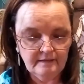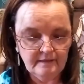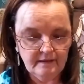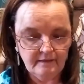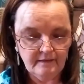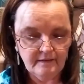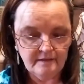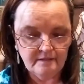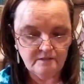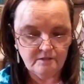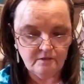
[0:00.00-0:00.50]
Now
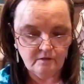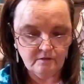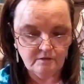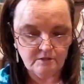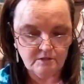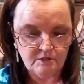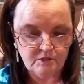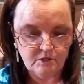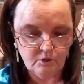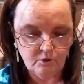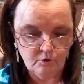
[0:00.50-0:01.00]
these are
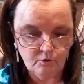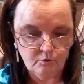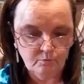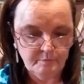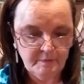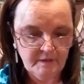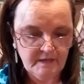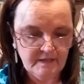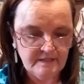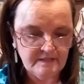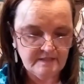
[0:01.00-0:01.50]
two
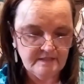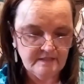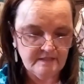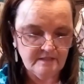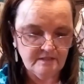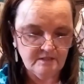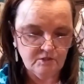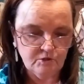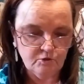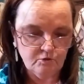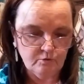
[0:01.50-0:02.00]

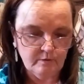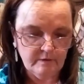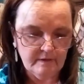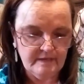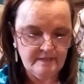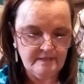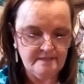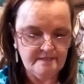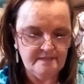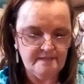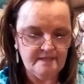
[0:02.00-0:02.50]
pieces
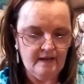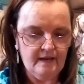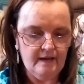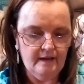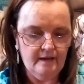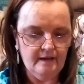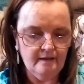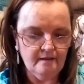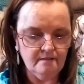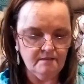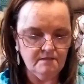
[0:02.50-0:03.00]
treat
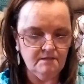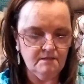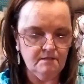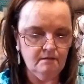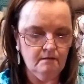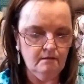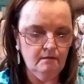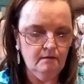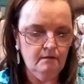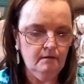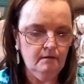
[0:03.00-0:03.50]
sacks